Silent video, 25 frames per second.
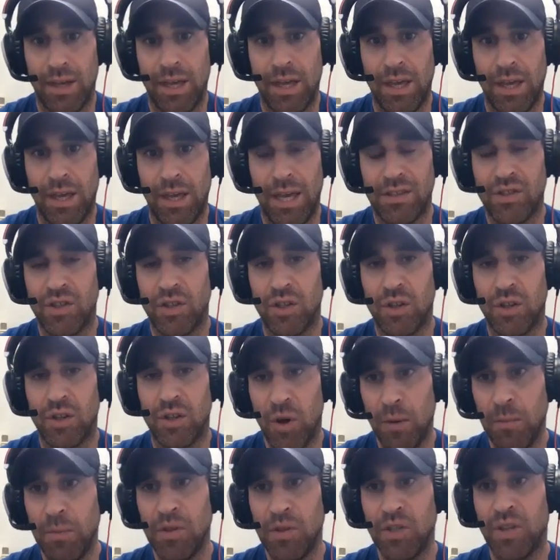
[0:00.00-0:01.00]
Right. And so the
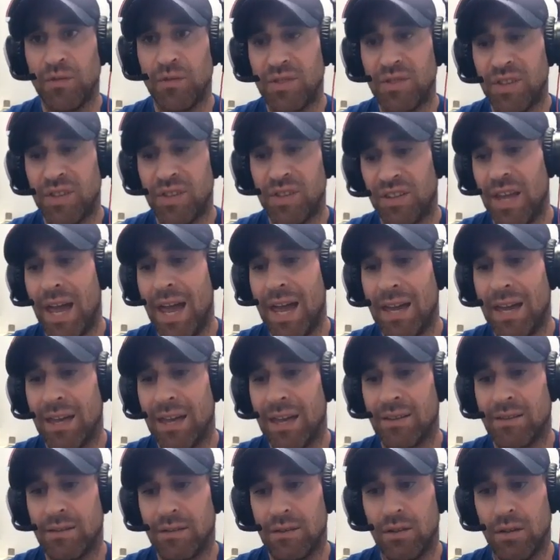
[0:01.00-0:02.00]
purpose of
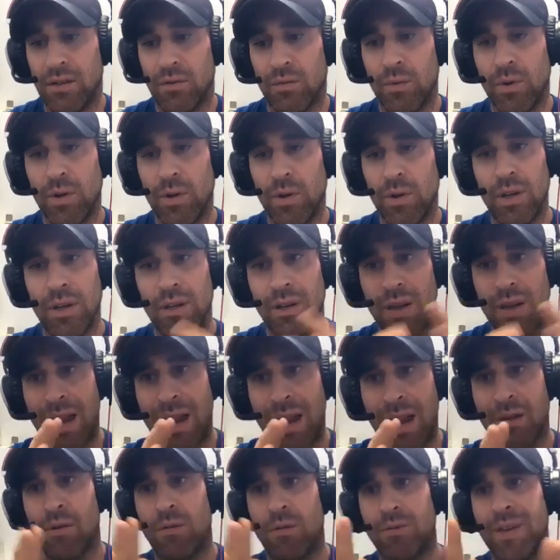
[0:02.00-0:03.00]
today is to really
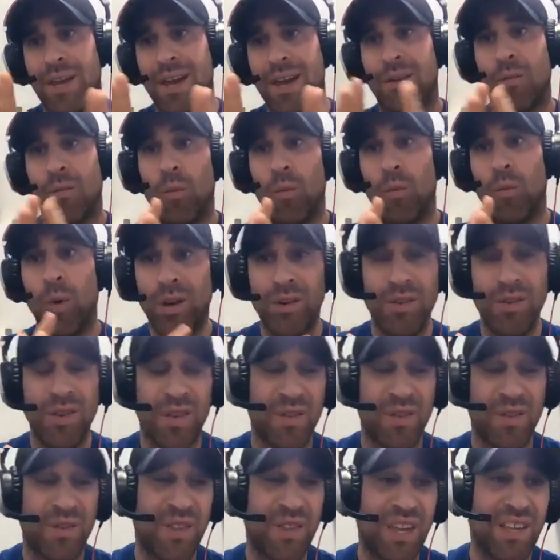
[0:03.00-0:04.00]
narrow down what are
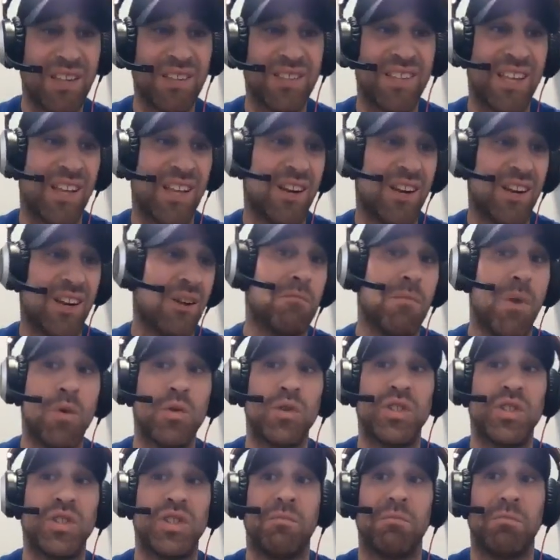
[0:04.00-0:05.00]
the things that are
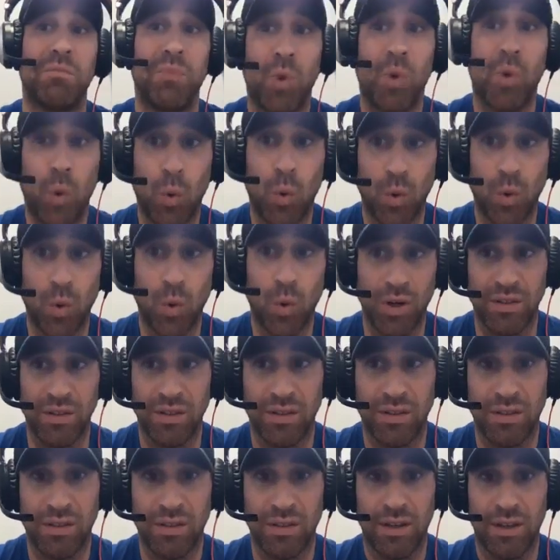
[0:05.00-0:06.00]
most
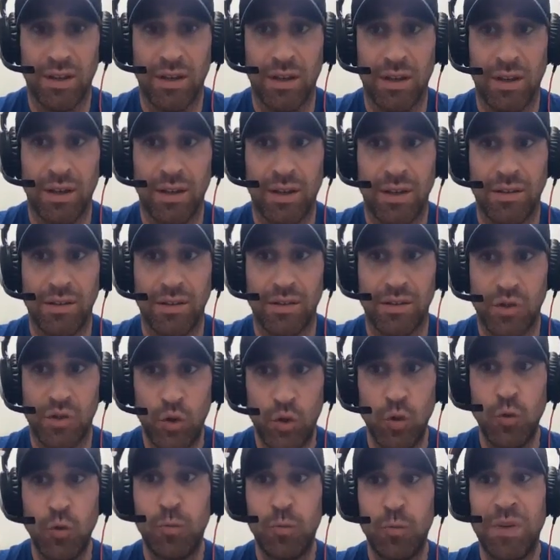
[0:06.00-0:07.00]
important
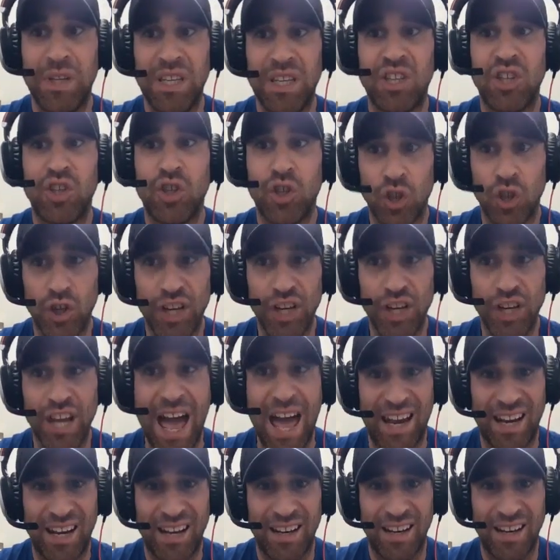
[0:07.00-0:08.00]
to be good
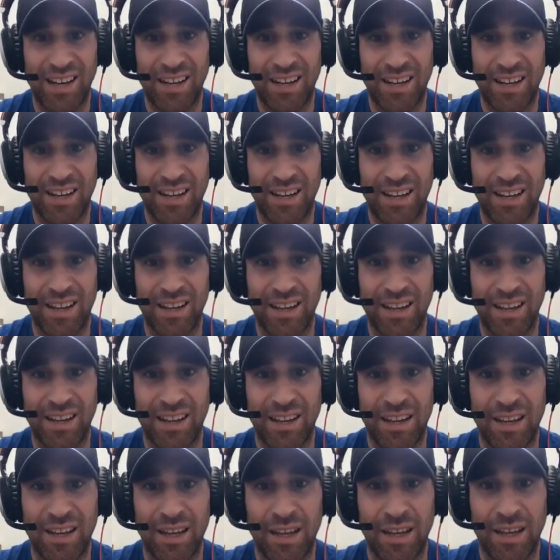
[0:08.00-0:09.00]
at.
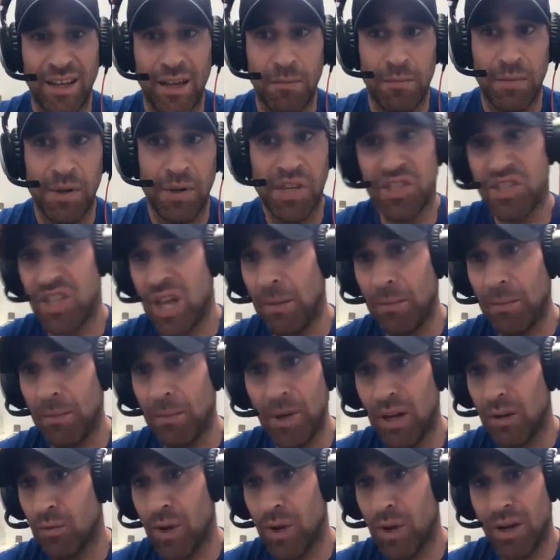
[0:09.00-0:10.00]
Because I'm going
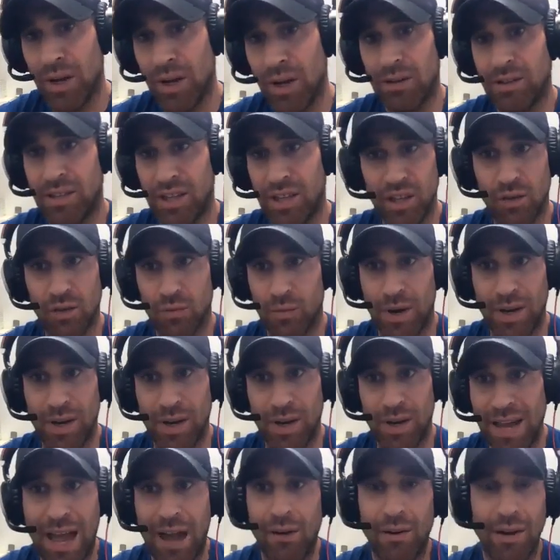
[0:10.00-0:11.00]
to tell you
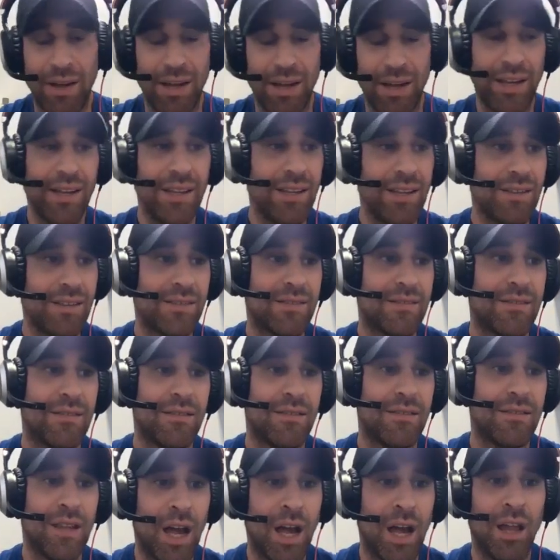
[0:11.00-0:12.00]
right now, it is
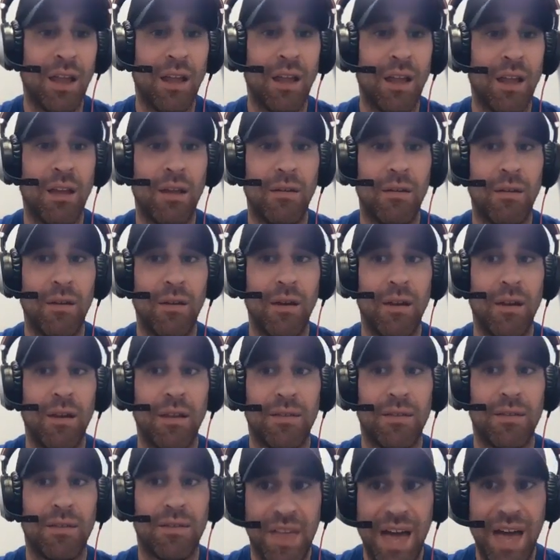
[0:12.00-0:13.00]
not
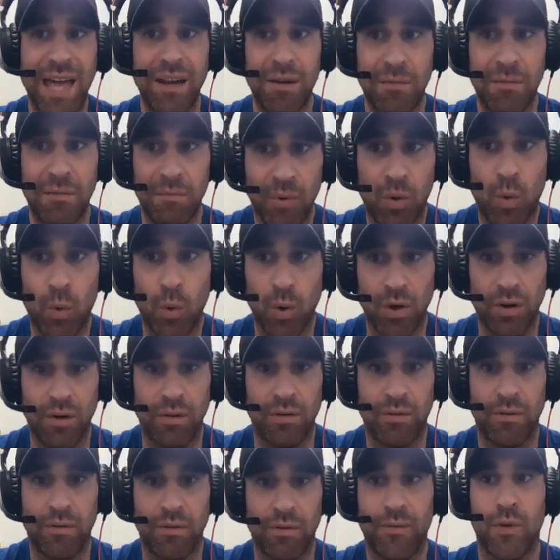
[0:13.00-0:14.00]
that
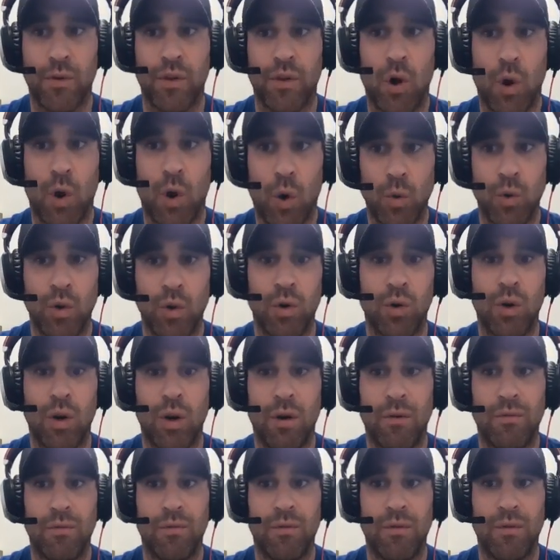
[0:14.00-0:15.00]
important for the owner
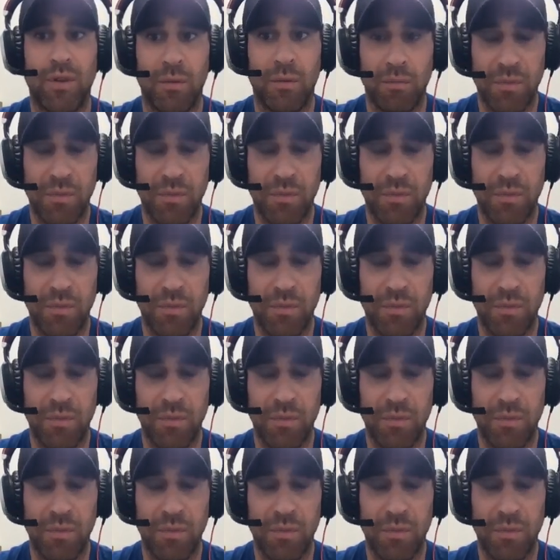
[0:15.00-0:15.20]
of the